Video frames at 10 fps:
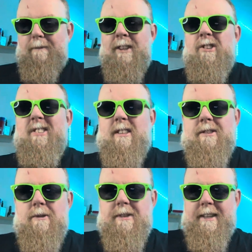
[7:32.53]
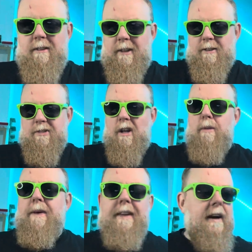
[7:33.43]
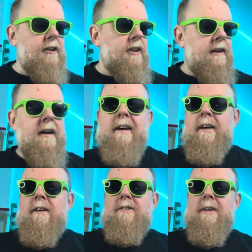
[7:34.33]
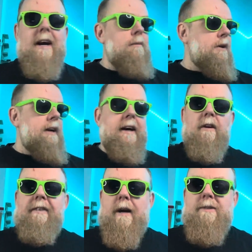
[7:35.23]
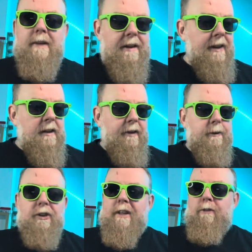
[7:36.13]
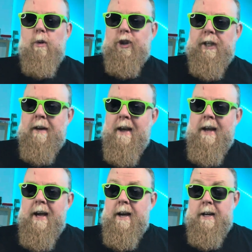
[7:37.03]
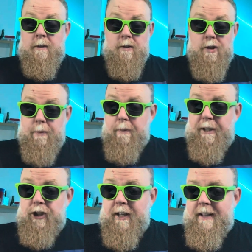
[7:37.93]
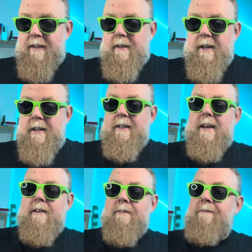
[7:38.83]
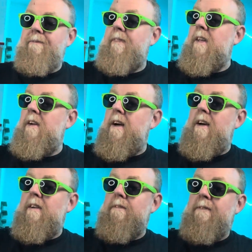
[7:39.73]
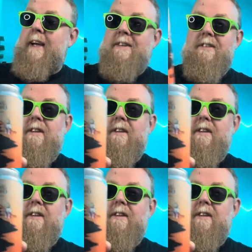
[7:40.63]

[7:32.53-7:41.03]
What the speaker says: just an excuse to get another little slurp in there actually. So yeah, I'm gonna head off now. So yeah, thank you very much indeed for watching, super appreciated. Cast in